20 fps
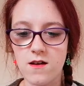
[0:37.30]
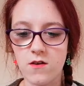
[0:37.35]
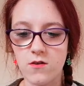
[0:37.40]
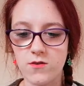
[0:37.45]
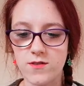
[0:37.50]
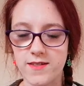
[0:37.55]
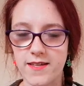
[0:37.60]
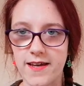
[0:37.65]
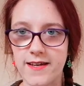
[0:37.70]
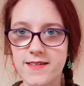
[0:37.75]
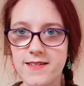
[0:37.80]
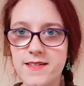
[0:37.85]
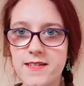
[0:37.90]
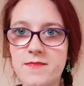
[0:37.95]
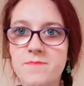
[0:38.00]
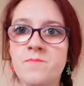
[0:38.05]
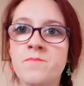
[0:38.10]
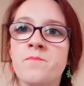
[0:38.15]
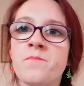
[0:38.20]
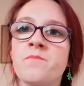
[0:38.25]

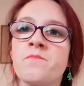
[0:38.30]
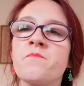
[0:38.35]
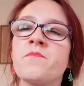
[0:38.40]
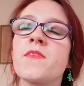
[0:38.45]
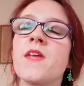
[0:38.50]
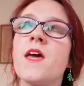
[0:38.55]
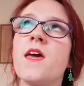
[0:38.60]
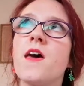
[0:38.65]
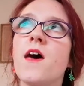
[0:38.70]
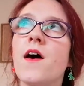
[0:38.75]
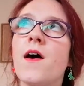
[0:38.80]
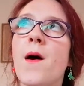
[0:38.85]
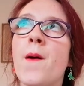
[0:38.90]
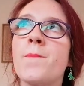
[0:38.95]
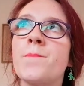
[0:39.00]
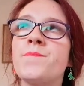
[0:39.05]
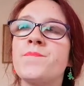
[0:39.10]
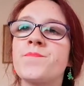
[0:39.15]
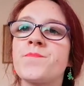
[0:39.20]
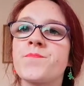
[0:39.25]
Hosseini.
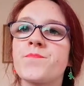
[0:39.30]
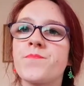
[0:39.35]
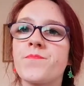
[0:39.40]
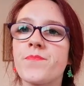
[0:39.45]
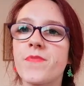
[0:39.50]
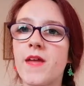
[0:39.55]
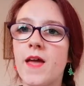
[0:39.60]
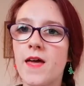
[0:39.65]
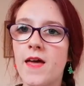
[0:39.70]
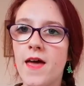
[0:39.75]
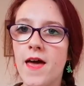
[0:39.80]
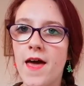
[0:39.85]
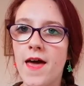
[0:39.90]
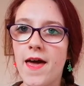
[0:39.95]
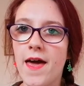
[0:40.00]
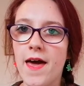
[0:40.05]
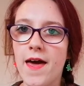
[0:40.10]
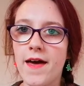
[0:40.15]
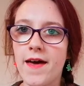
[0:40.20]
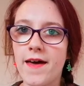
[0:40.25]
Um,
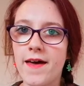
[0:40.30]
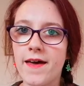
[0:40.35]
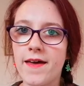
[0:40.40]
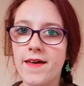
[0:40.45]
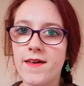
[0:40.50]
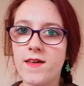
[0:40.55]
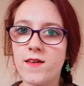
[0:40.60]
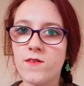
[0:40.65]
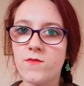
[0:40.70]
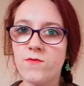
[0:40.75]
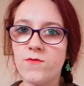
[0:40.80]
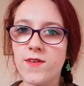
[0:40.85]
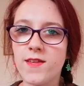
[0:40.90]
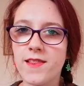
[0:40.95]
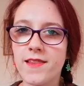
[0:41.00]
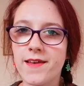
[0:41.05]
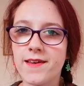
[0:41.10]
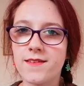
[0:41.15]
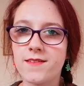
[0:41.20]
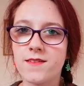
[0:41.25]
I feel
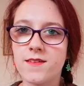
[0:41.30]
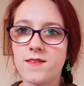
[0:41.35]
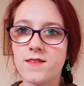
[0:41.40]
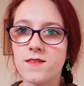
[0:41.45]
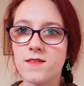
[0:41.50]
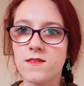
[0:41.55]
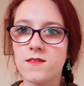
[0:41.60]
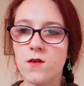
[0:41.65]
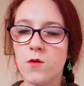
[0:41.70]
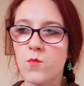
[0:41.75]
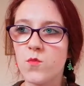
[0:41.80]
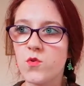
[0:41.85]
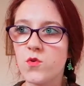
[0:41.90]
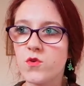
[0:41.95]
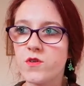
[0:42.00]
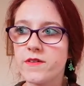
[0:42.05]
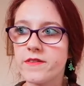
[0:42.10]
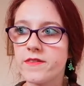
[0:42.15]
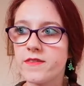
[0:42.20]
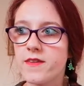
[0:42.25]
like this is a
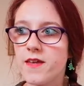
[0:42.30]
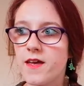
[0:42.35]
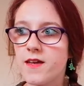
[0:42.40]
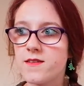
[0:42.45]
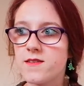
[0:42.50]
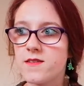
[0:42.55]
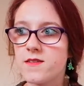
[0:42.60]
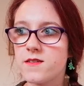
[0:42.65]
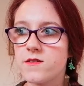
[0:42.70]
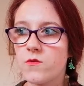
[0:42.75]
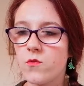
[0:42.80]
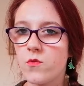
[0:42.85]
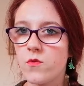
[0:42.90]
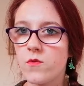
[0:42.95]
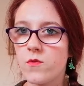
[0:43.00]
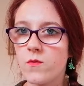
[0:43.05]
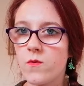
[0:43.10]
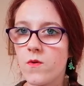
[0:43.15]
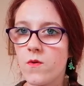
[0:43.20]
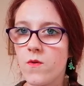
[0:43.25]
book that
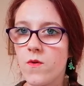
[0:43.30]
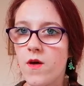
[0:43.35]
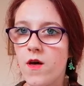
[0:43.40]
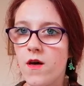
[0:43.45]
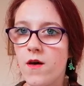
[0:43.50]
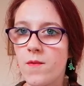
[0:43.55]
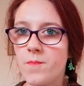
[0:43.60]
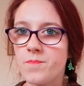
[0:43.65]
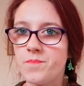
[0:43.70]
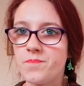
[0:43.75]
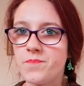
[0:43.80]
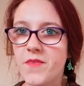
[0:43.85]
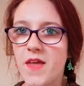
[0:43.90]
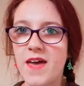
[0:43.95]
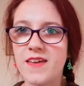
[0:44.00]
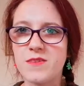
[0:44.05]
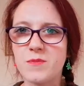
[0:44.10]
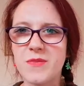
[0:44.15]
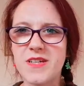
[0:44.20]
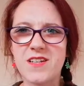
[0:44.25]
um,
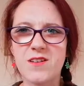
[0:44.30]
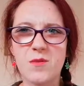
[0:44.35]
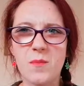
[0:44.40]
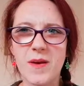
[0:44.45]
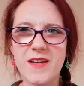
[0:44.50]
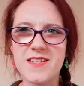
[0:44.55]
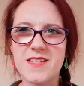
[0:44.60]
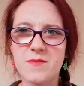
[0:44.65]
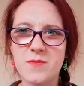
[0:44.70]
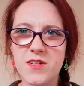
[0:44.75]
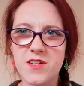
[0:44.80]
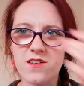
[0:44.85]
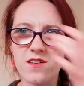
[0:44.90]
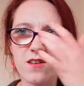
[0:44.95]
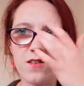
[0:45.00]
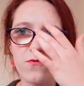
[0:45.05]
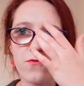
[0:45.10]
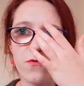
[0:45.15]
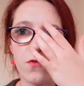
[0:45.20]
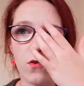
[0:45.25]
has been on my
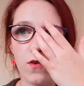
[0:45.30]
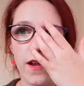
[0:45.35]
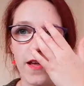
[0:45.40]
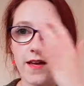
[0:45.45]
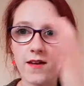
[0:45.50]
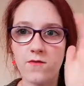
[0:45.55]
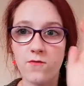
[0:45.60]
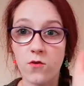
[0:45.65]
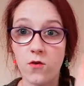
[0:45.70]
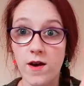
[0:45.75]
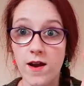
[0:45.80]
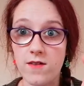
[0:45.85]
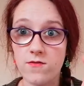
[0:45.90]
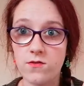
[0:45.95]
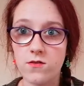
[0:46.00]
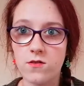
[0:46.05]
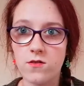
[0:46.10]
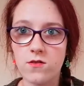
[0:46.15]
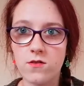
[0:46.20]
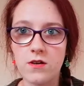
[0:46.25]
TBR for like
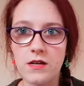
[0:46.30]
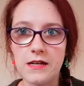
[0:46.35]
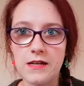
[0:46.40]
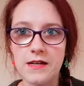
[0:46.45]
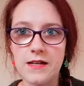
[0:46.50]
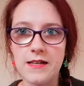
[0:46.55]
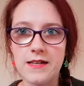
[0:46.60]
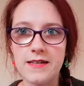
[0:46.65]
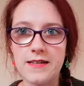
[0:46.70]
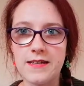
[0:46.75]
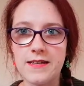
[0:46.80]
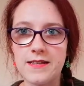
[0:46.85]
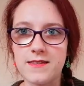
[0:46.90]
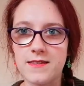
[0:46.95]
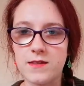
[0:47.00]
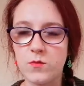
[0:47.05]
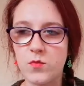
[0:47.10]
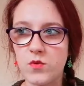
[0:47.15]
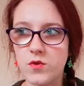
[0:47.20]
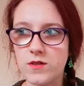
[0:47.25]
forever.
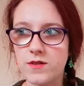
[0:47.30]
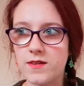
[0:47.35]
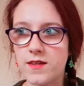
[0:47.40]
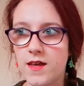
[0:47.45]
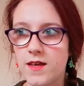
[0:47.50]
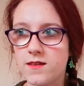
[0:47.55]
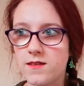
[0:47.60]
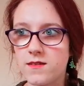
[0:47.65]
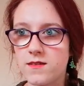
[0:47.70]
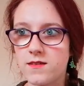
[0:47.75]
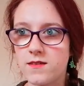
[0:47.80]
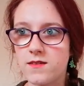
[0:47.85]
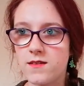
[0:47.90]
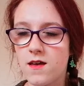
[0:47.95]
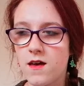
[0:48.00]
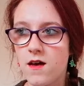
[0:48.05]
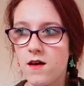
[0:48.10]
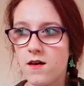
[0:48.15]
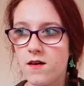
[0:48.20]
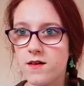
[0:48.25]
It's a book that
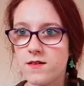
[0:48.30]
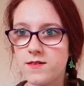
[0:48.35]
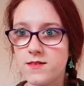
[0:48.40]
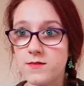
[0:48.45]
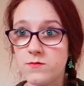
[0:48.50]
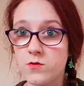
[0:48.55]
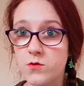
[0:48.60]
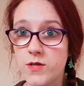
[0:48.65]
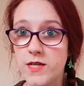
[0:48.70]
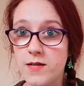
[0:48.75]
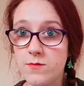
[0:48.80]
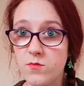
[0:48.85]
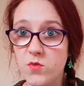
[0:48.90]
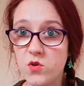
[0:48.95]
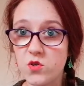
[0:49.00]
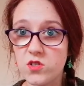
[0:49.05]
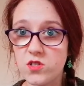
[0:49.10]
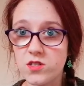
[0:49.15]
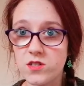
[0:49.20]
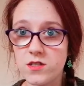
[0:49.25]
uh, seems really
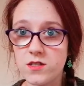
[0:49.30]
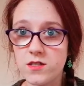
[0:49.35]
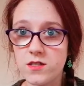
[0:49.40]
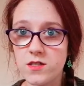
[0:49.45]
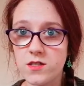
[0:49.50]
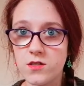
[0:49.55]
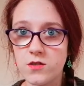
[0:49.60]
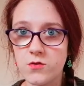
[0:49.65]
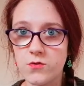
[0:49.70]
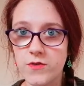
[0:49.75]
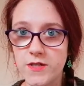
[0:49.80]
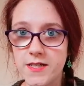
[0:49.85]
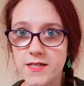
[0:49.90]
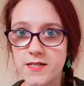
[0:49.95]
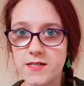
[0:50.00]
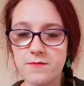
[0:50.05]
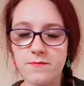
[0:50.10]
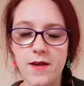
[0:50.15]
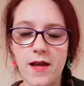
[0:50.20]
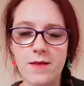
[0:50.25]
important to read.